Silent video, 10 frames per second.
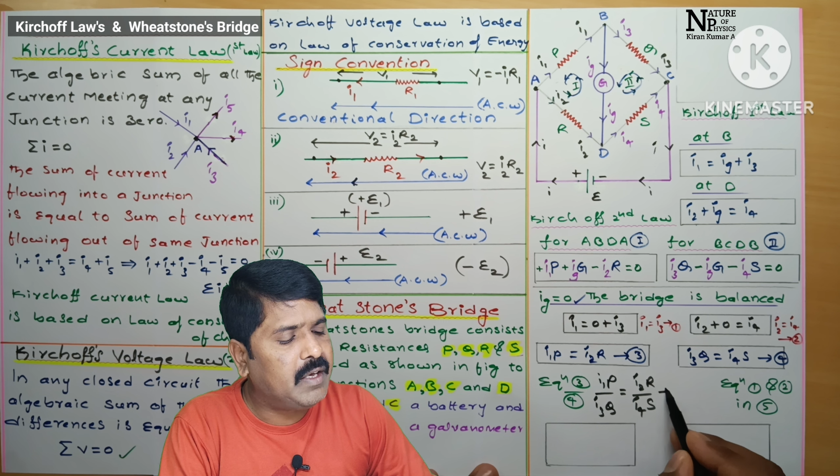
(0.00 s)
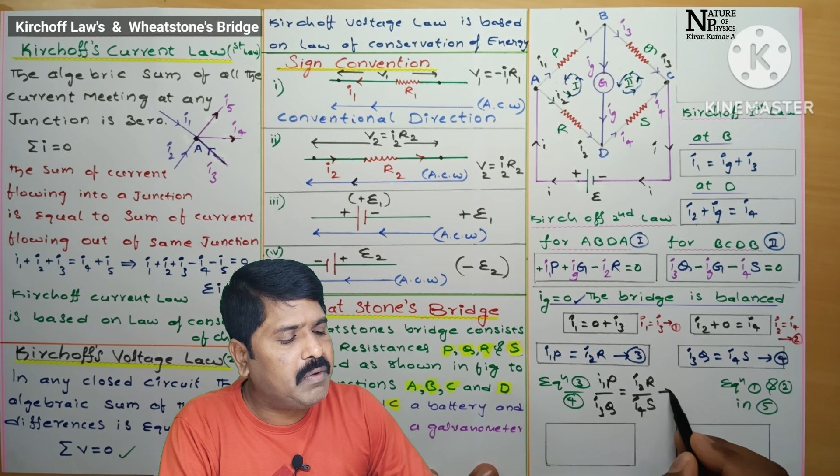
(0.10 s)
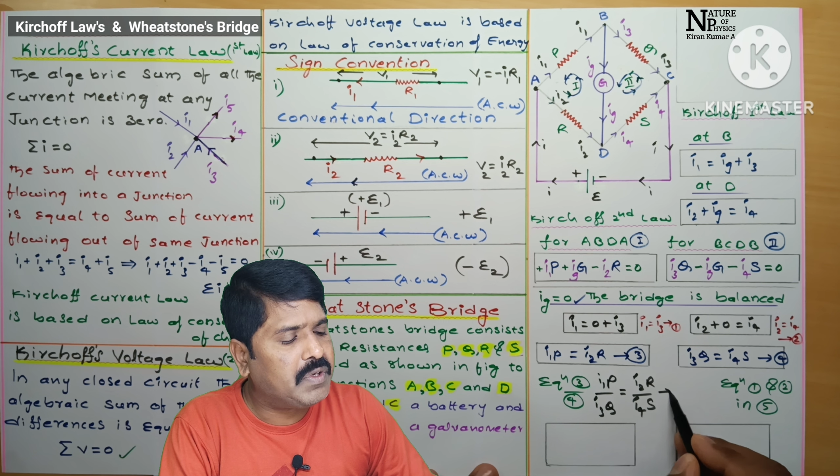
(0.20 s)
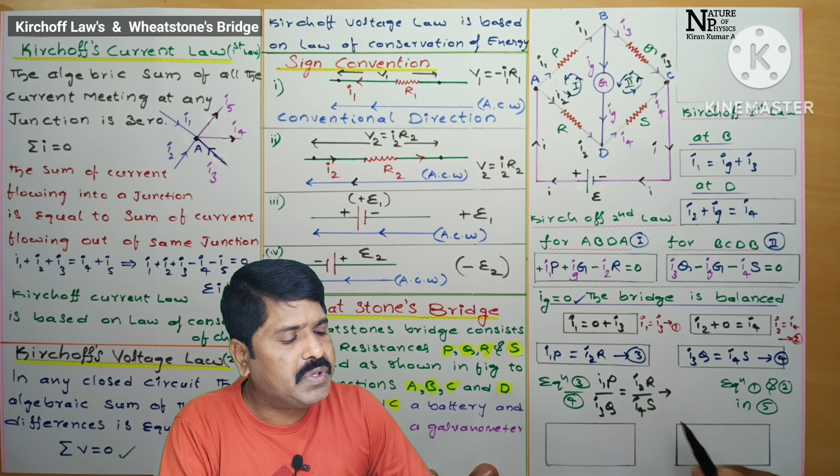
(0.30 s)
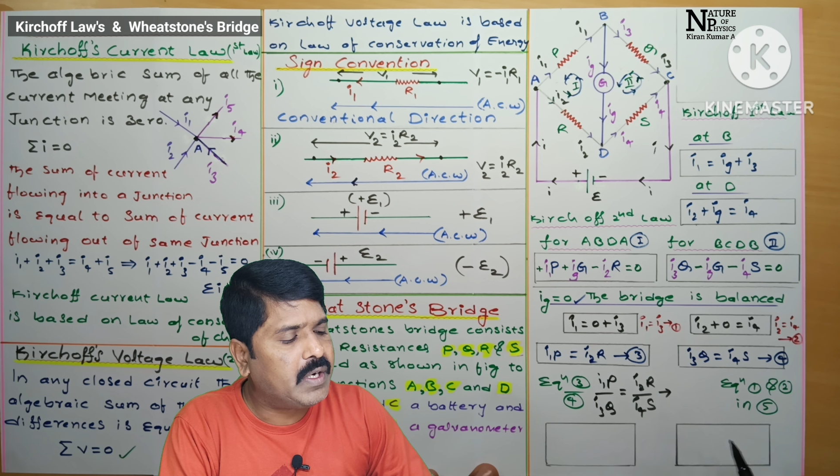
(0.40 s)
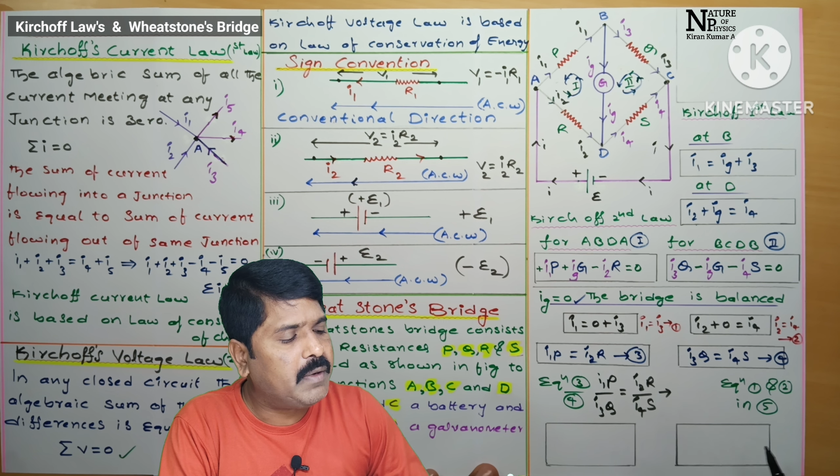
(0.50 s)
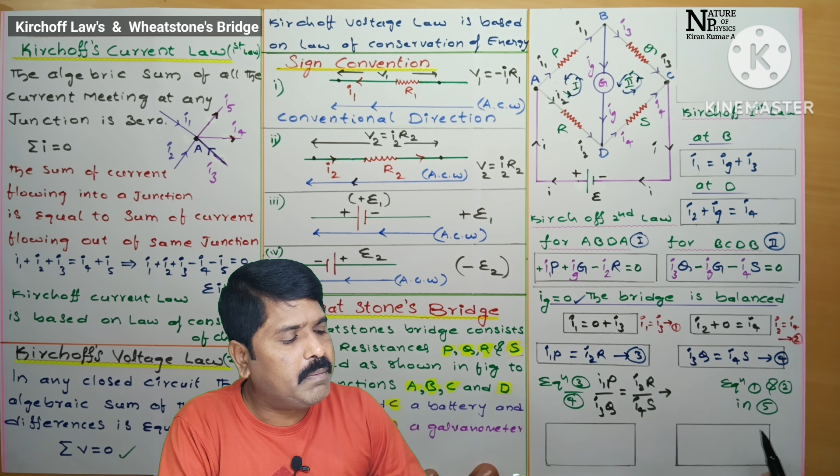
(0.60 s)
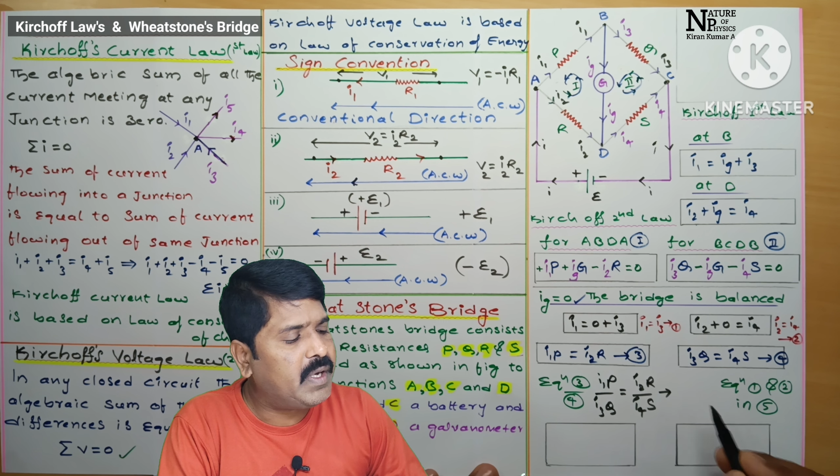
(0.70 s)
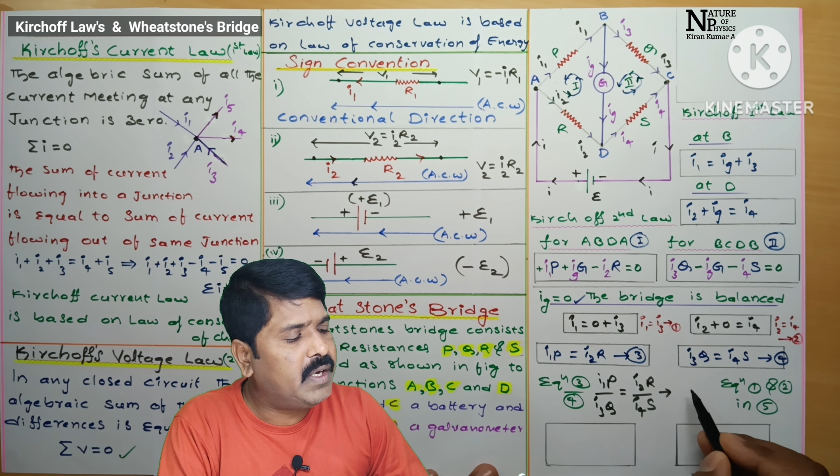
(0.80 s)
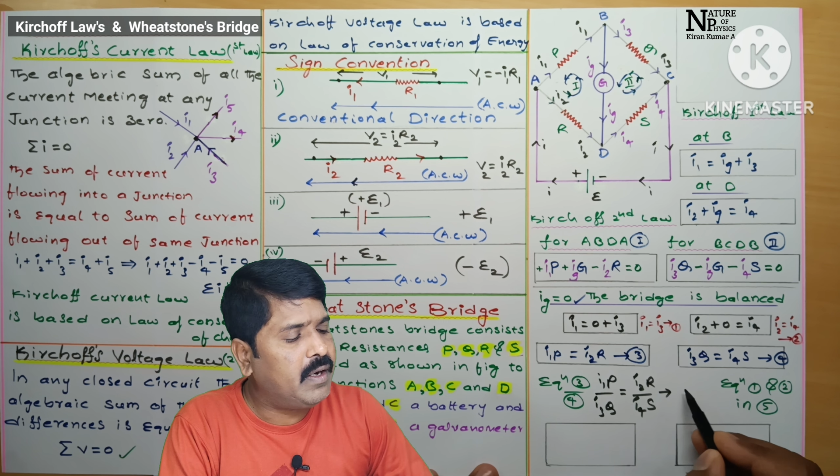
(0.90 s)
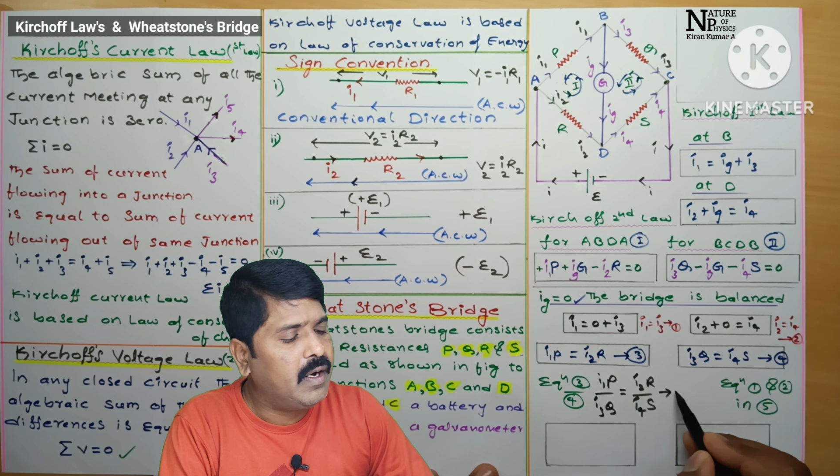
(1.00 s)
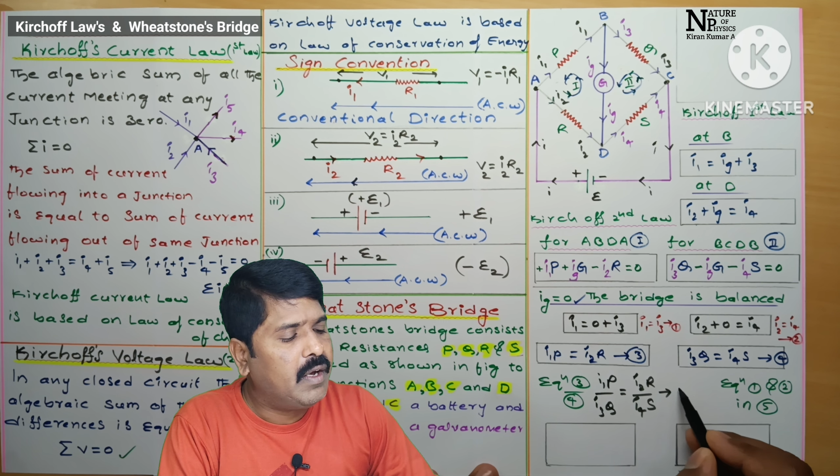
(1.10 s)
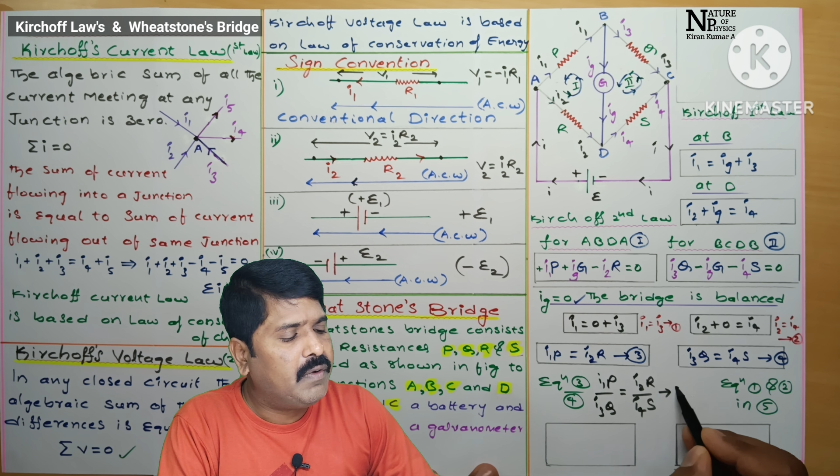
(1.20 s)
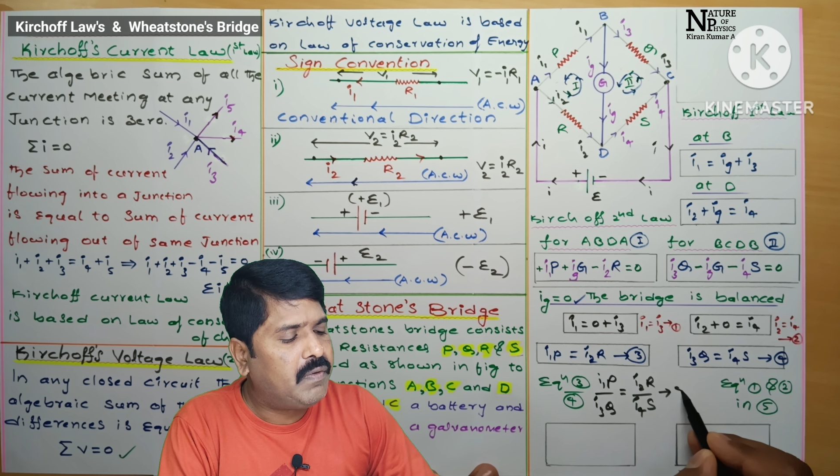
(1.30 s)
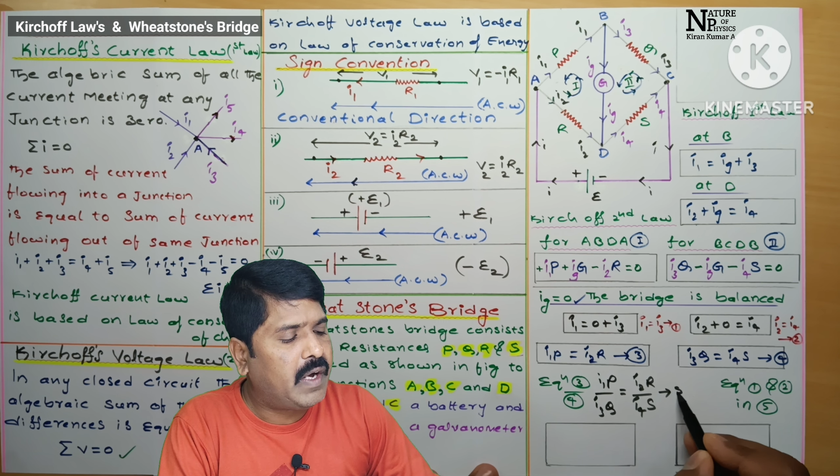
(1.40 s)
equation number
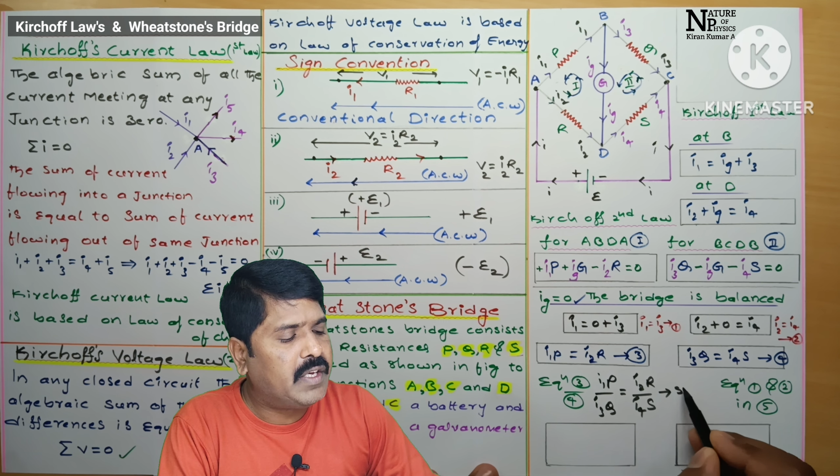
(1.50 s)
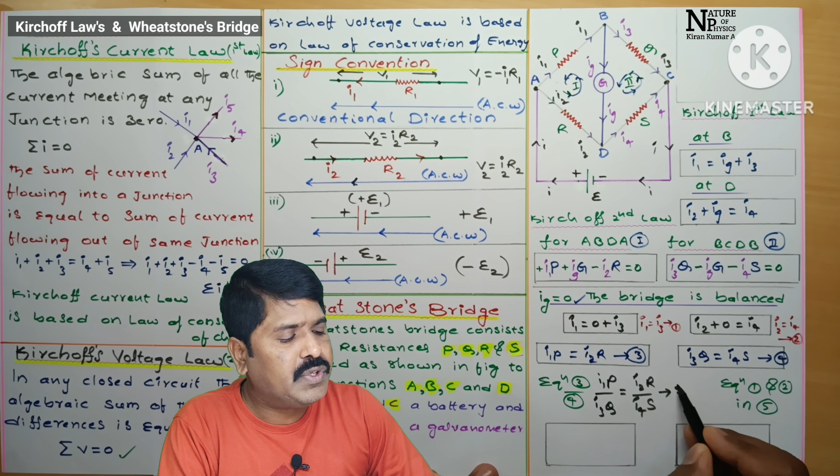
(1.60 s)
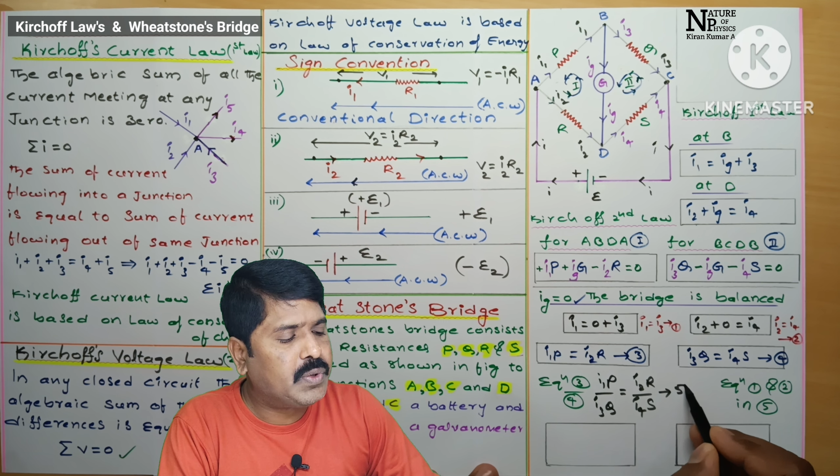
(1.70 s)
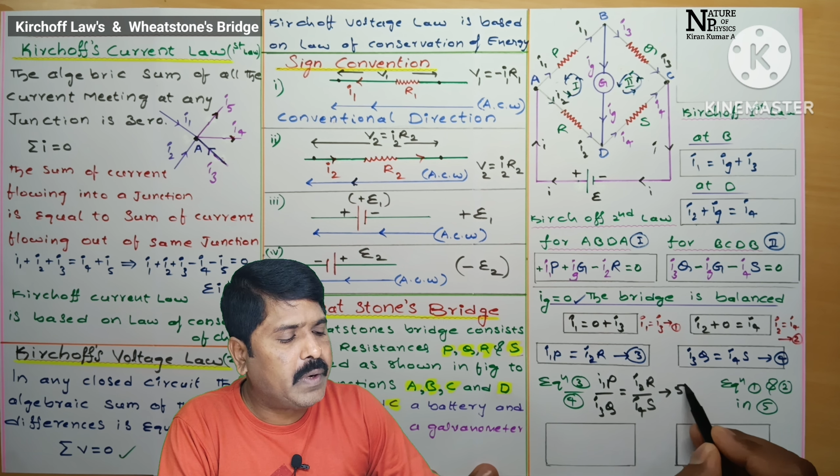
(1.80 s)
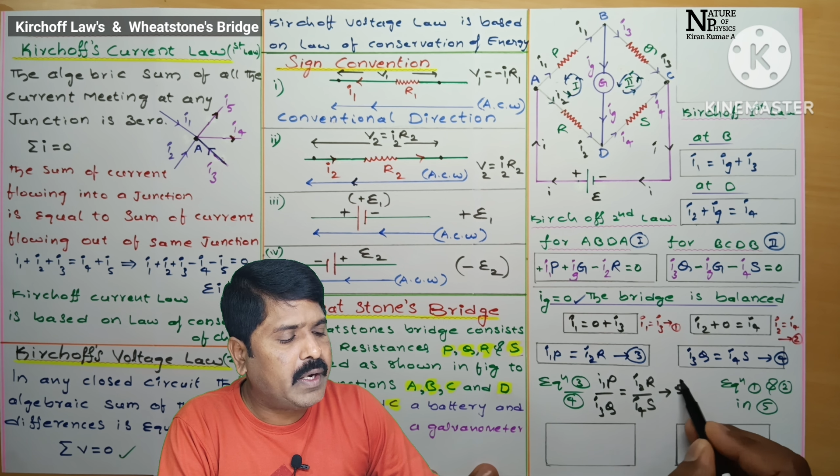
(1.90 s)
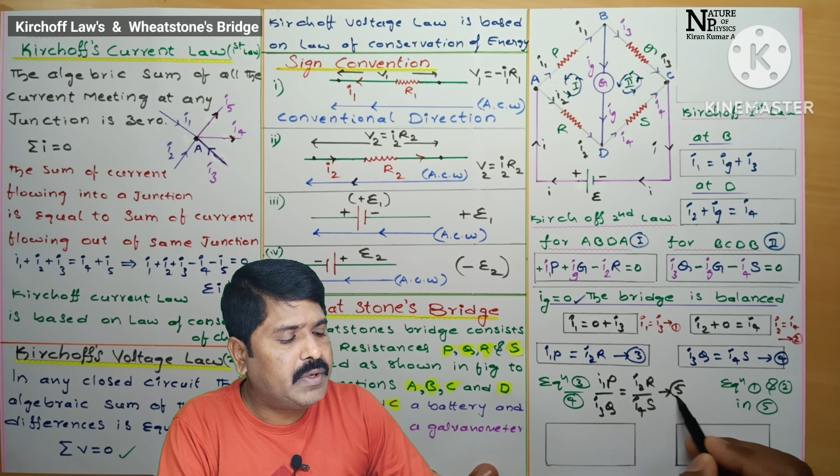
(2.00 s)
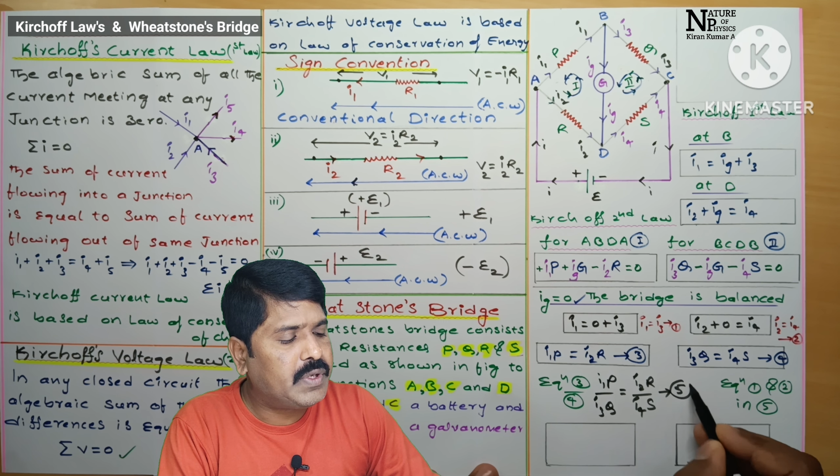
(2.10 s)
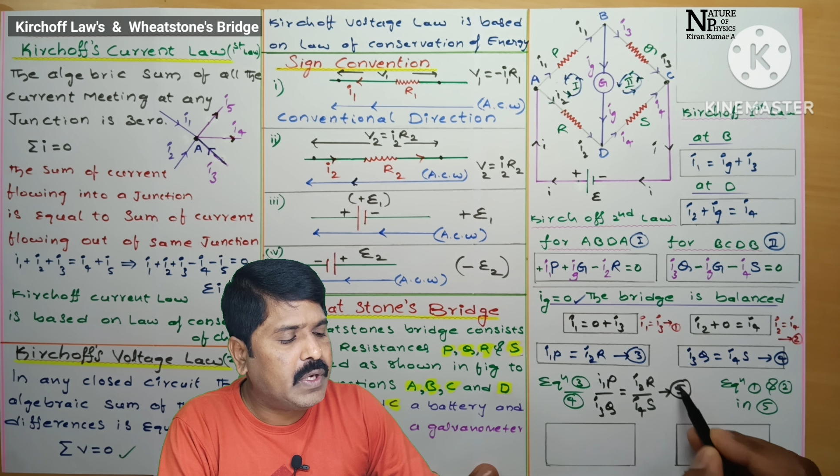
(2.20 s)
5 student.